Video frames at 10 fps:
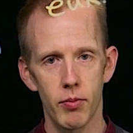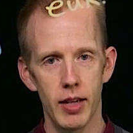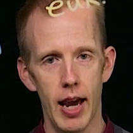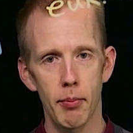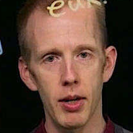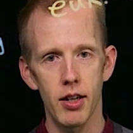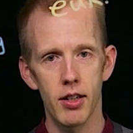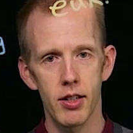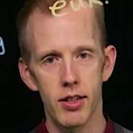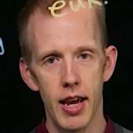capping,
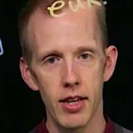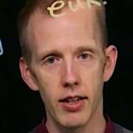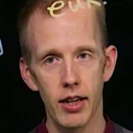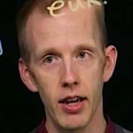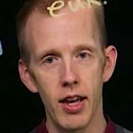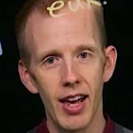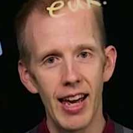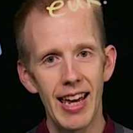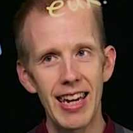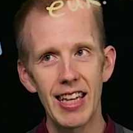tailing,
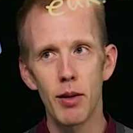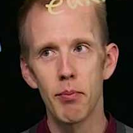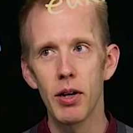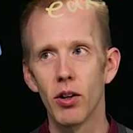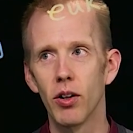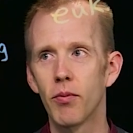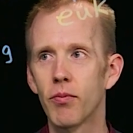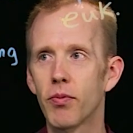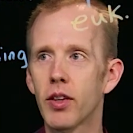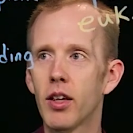in the middle
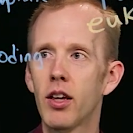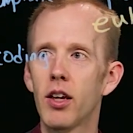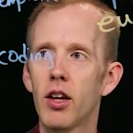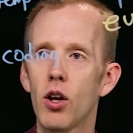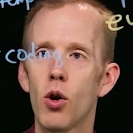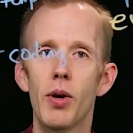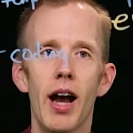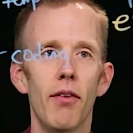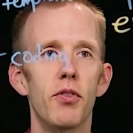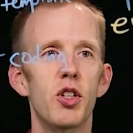we have